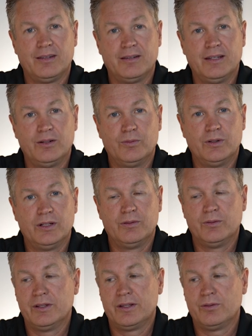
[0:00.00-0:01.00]
than it will
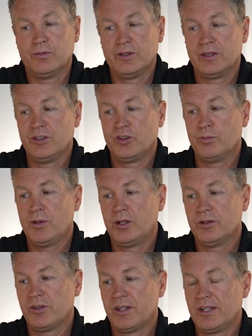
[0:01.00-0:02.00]
with the
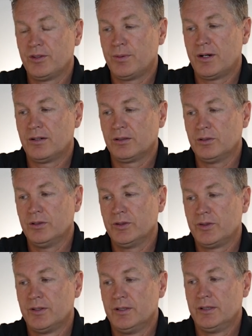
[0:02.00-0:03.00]
smaller size particles.